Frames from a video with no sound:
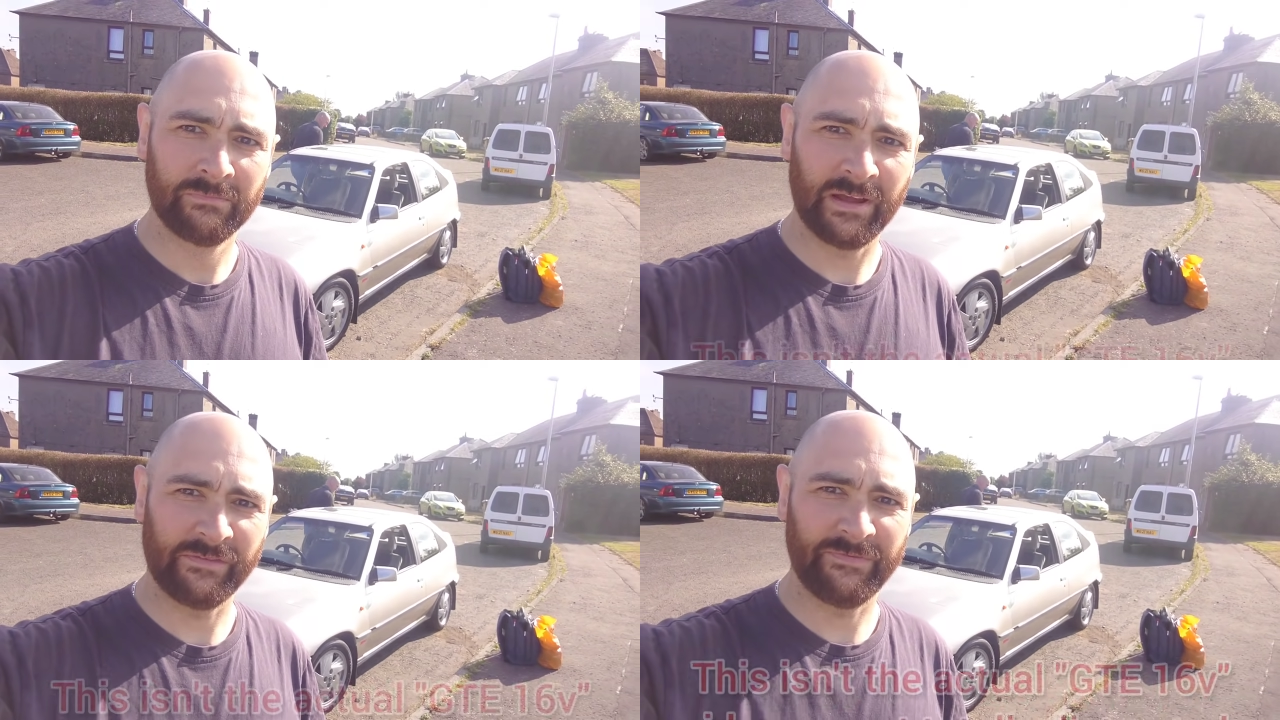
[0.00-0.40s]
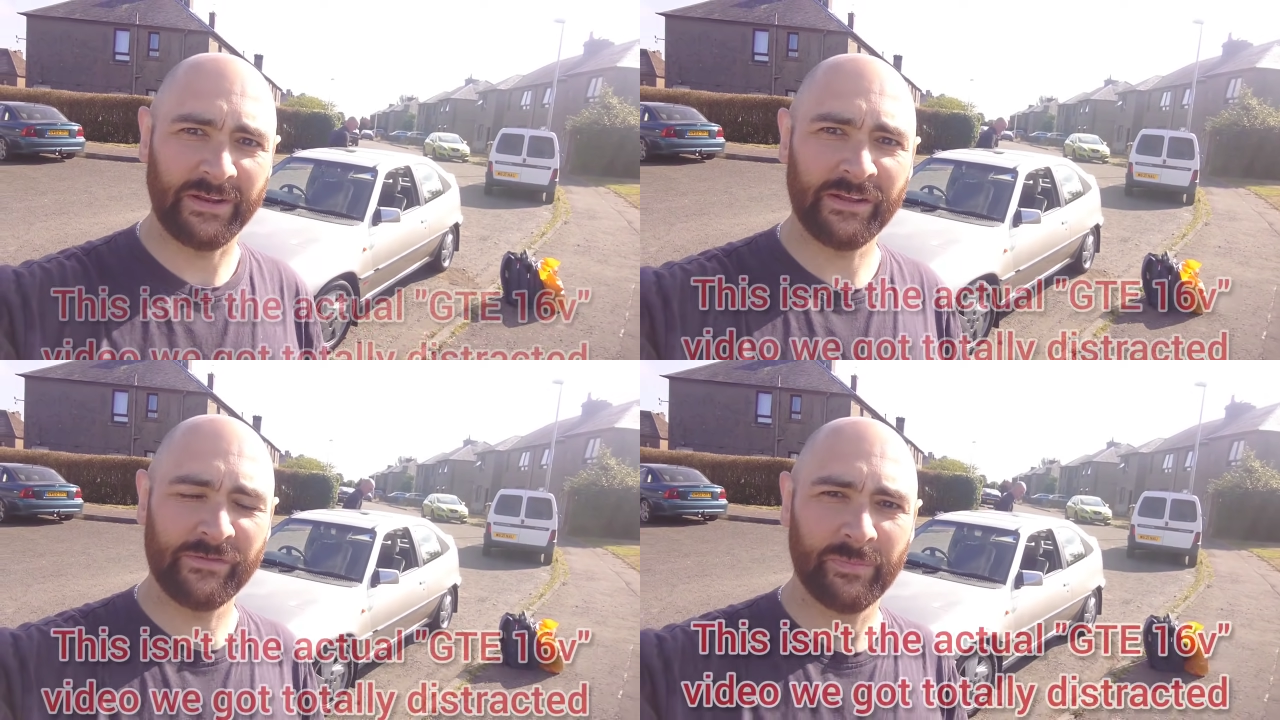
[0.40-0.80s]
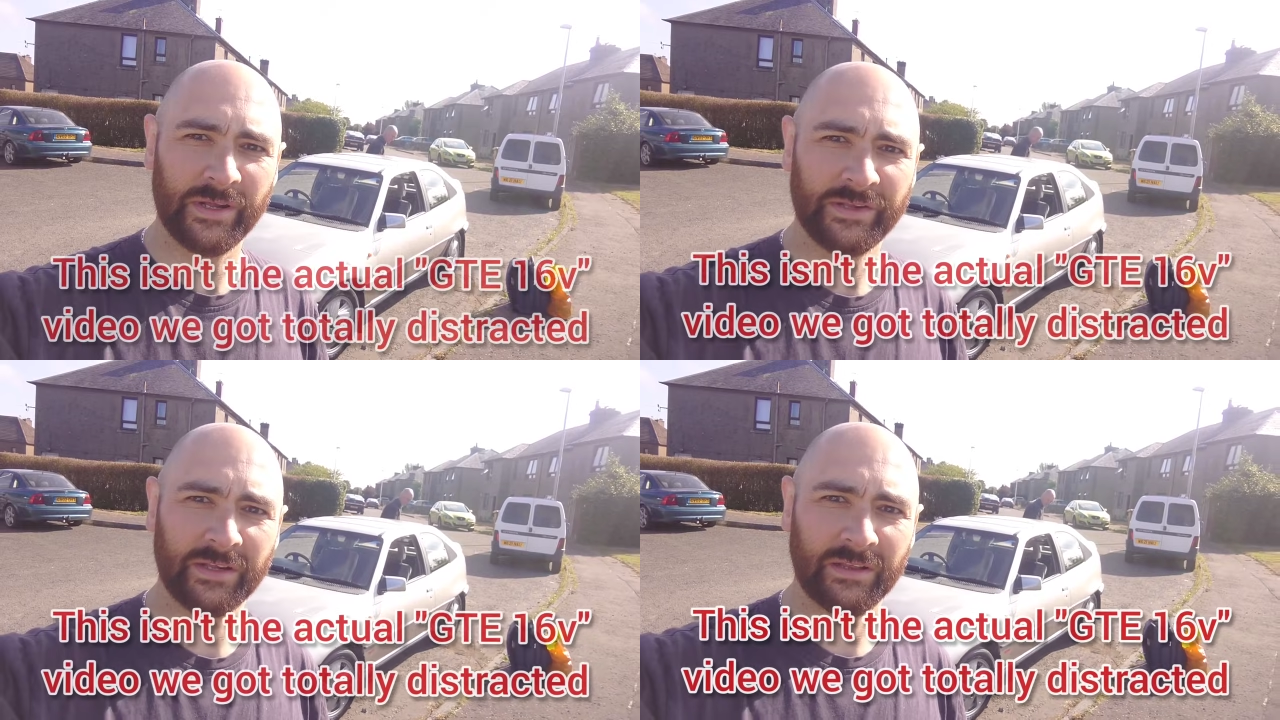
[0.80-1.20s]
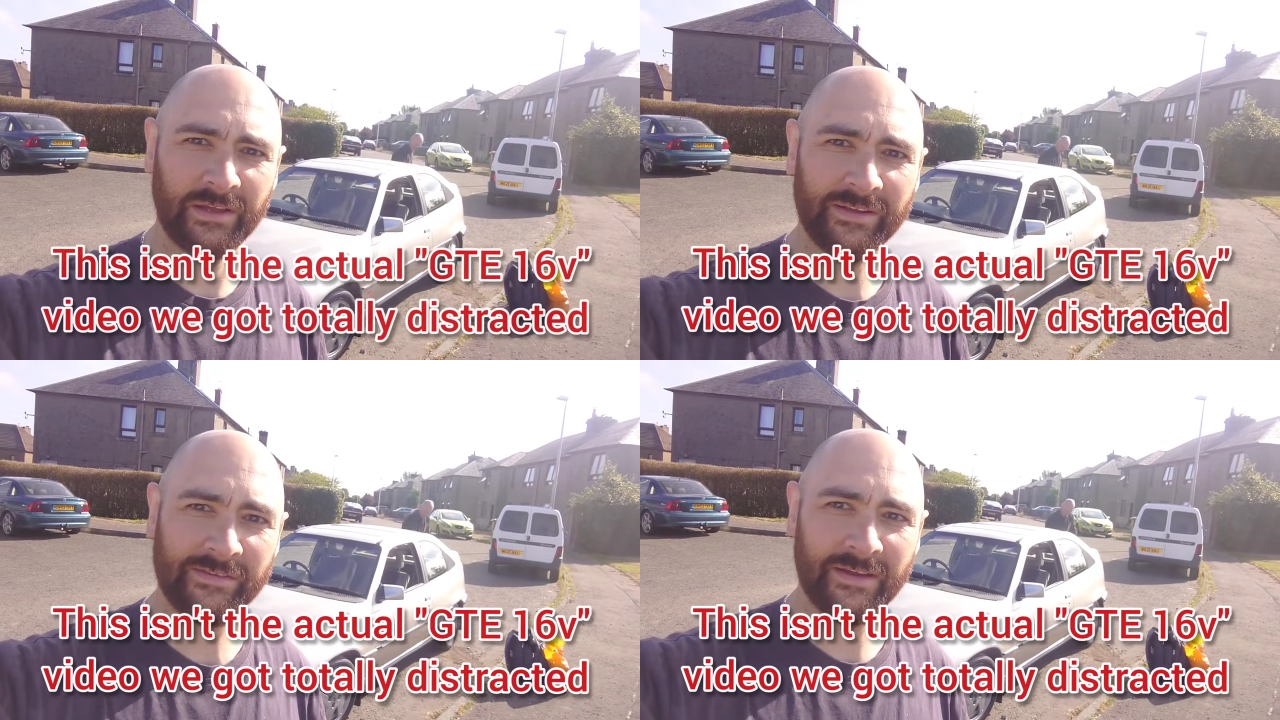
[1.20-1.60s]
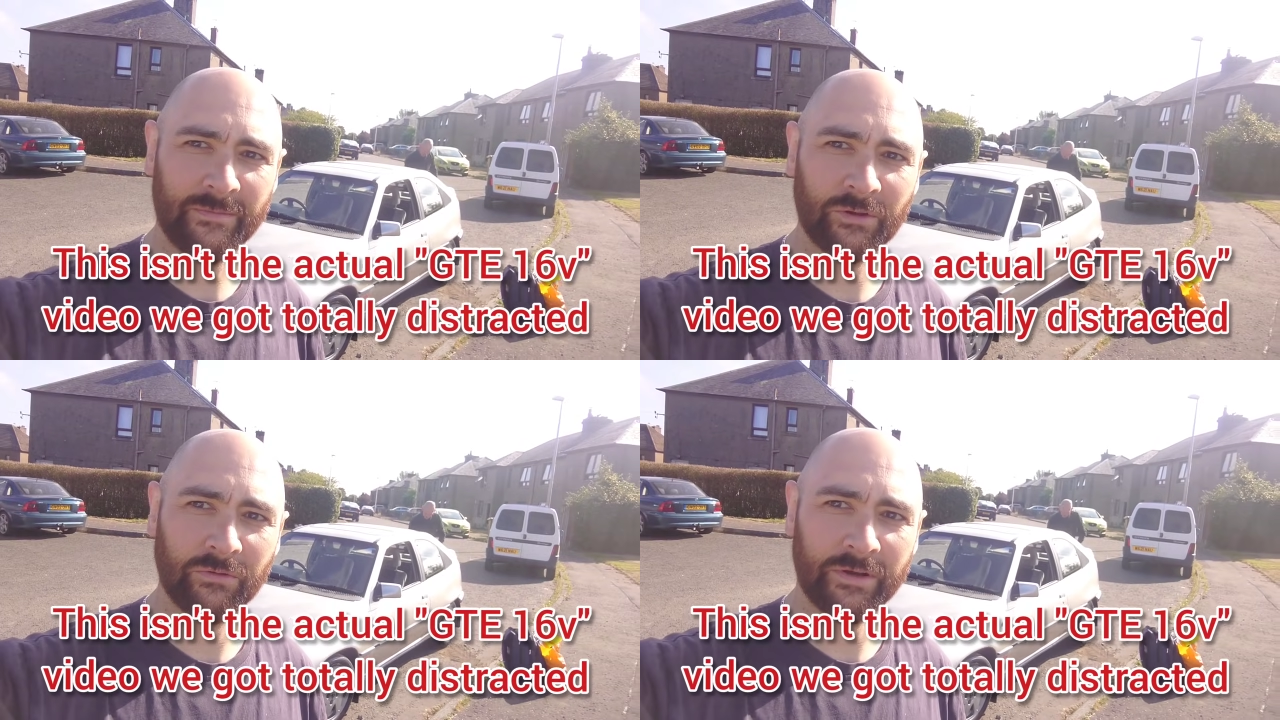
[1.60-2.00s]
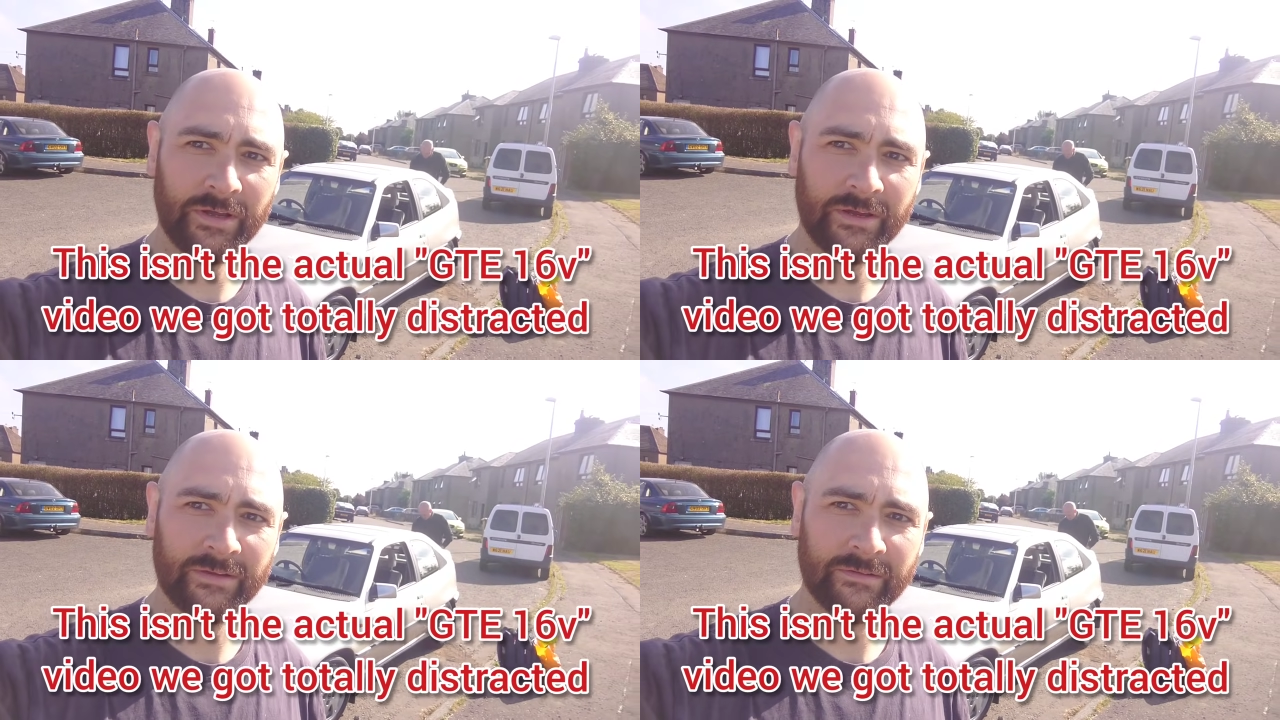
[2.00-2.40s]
it's finished basically. It's time to go and uh,